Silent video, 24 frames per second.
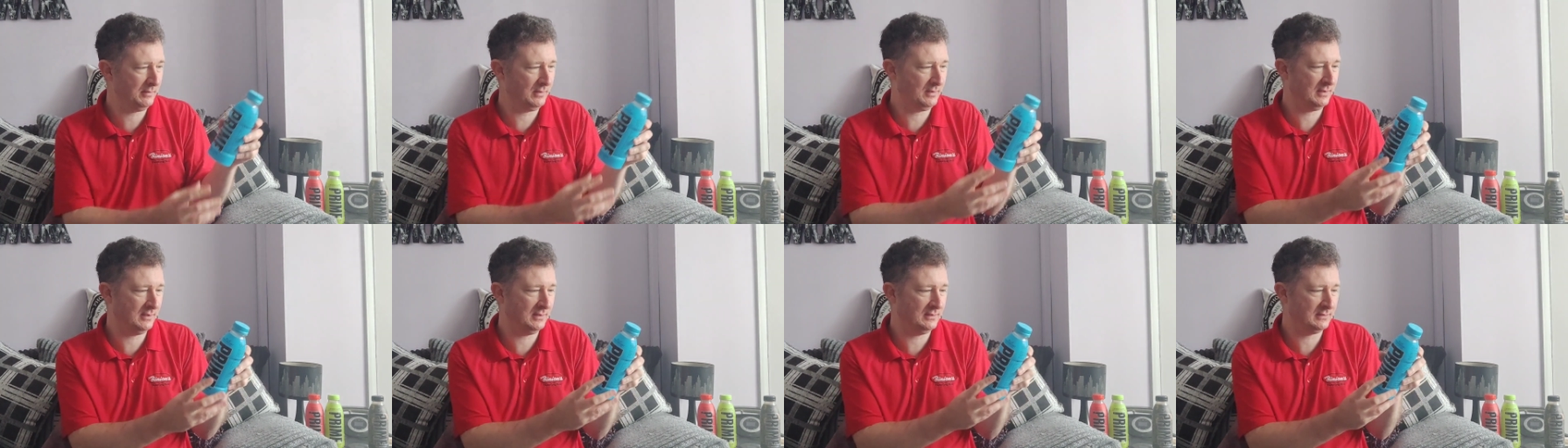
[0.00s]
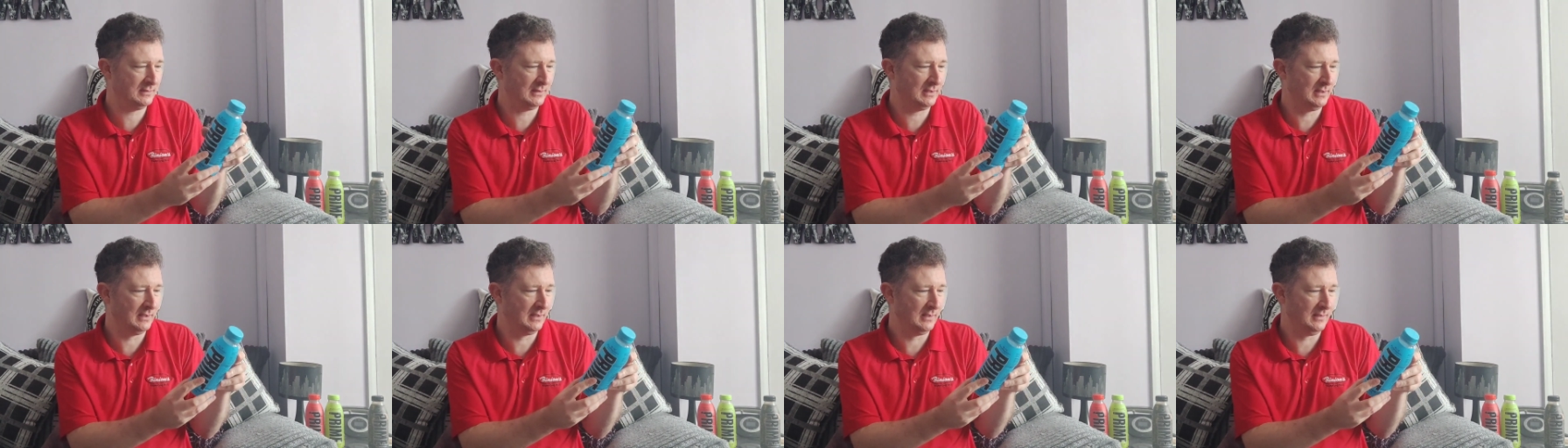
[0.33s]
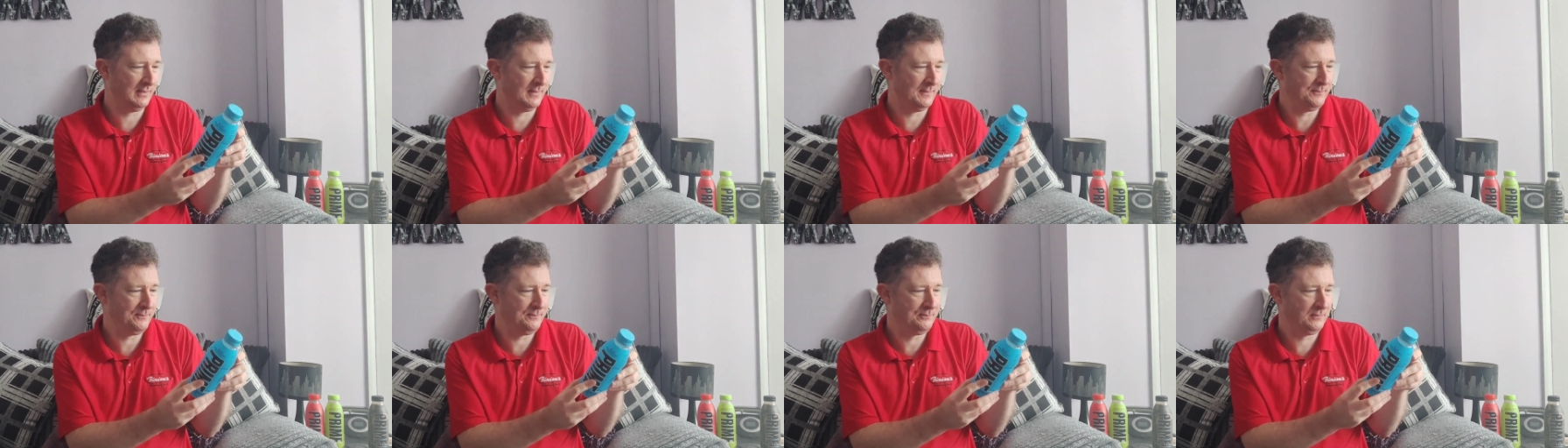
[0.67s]
because
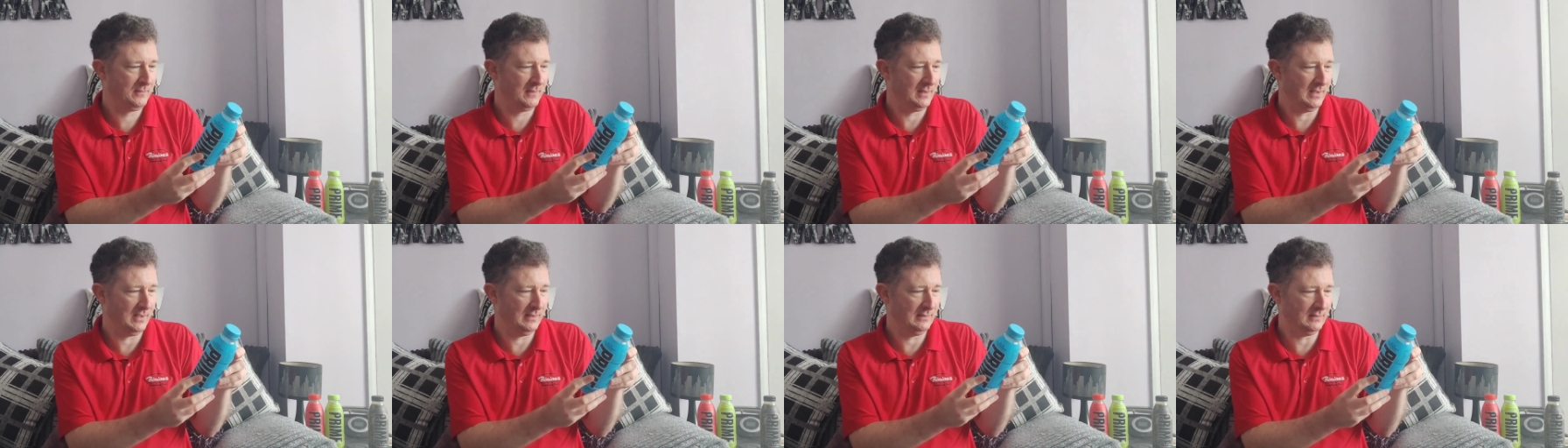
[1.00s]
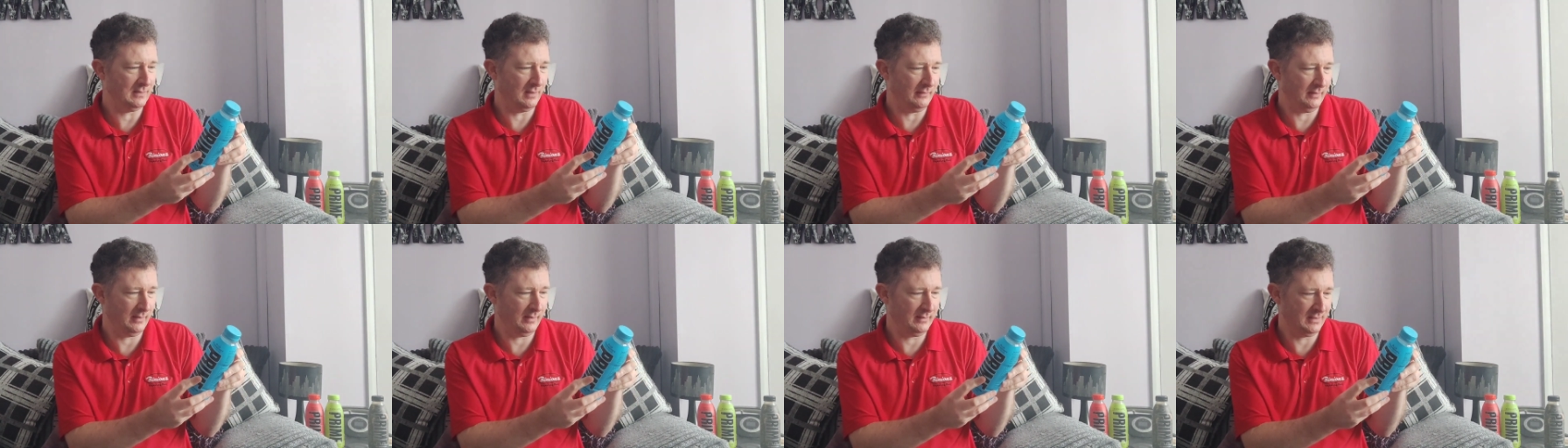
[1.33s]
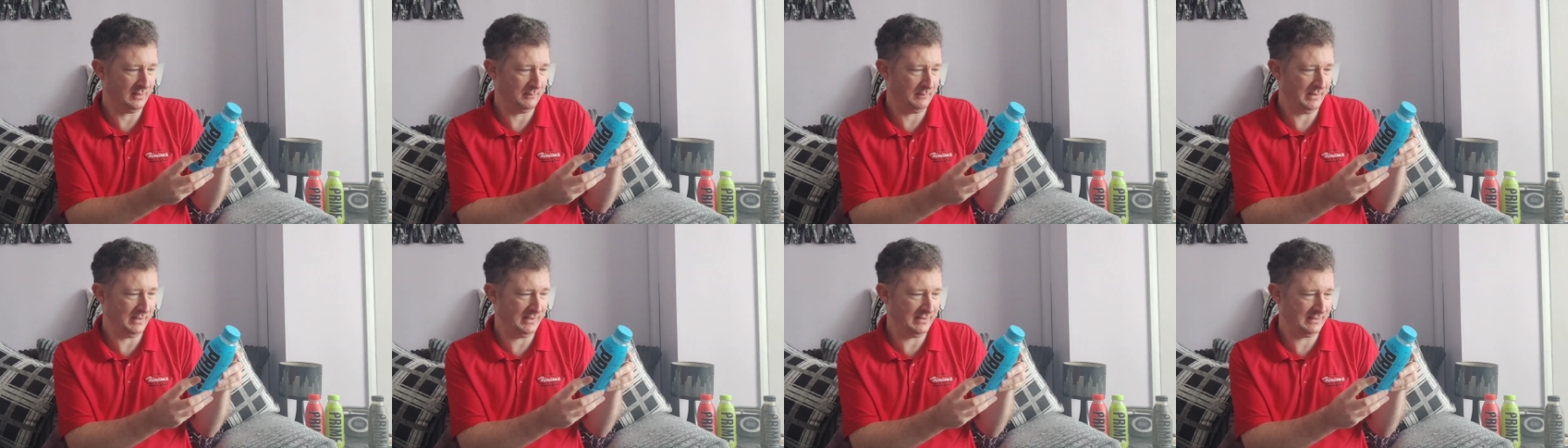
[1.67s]
we've got
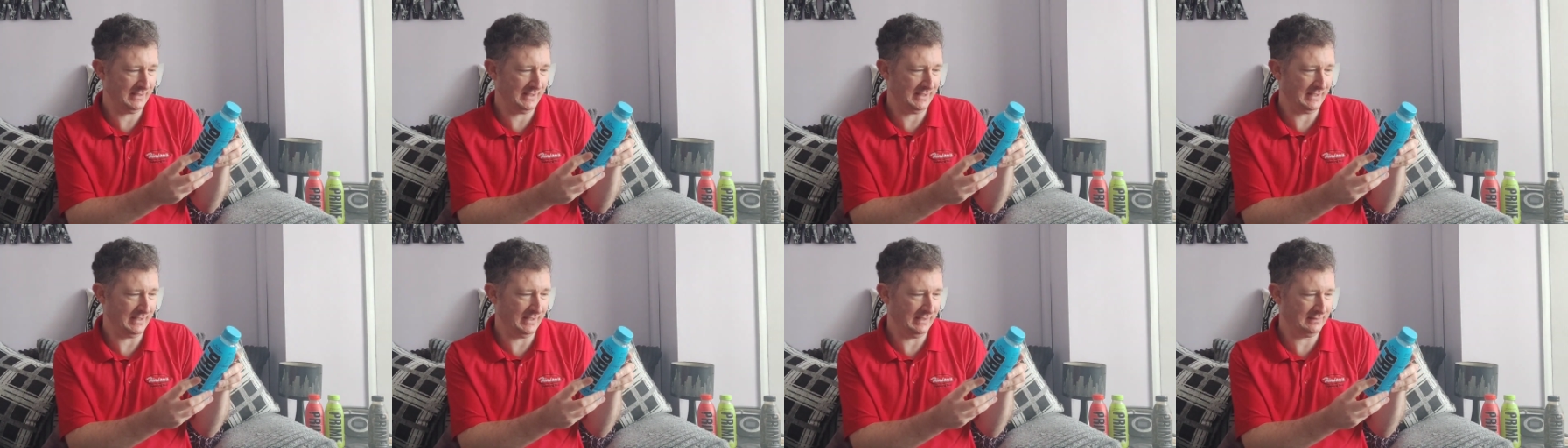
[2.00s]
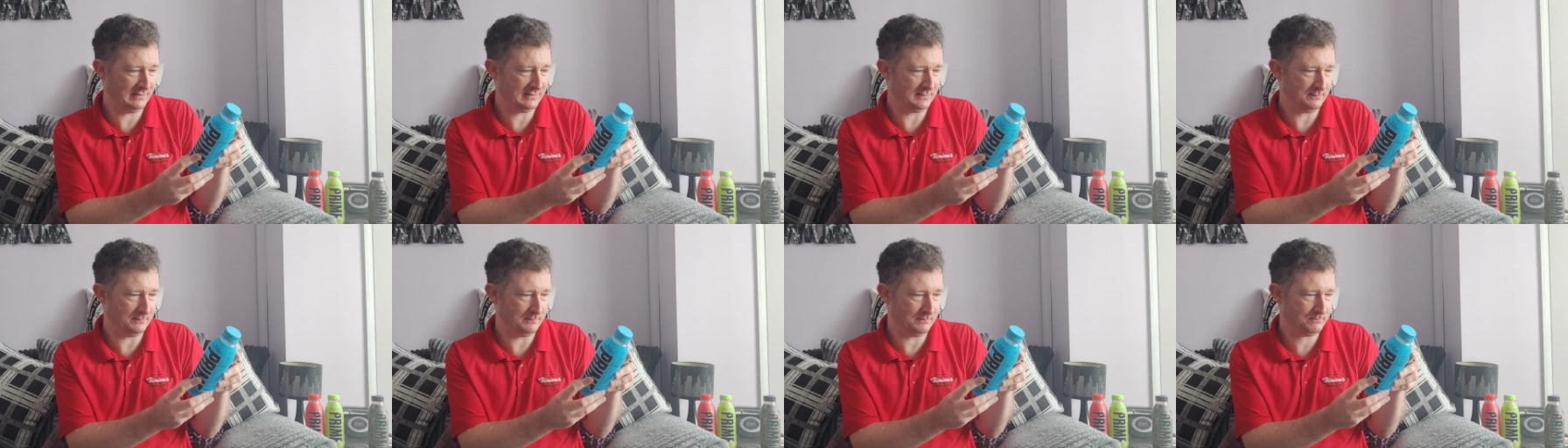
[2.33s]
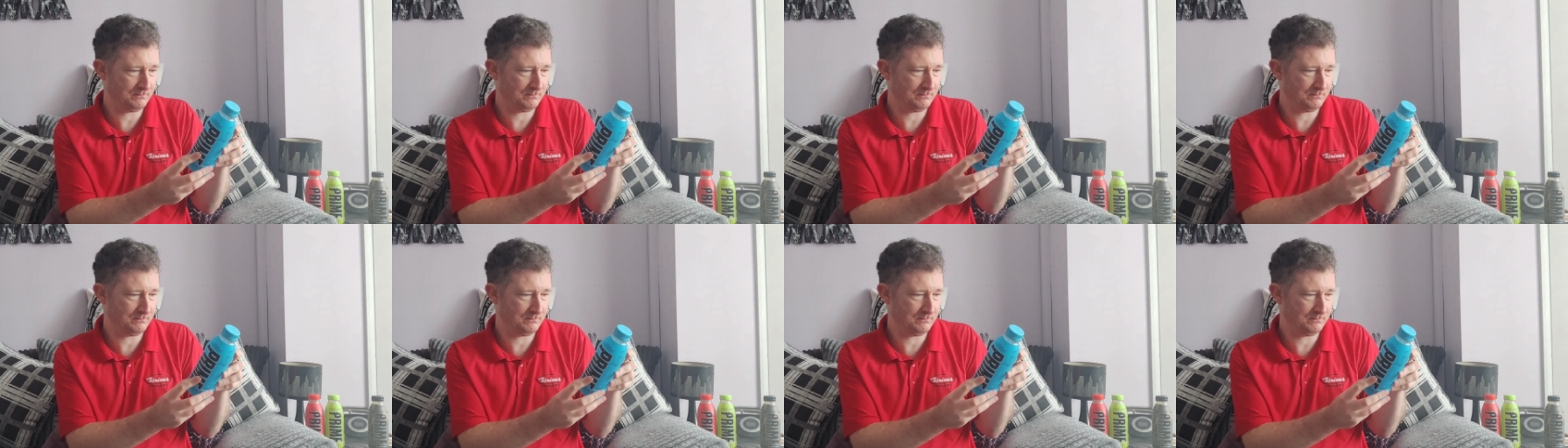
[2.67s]
like the B C As,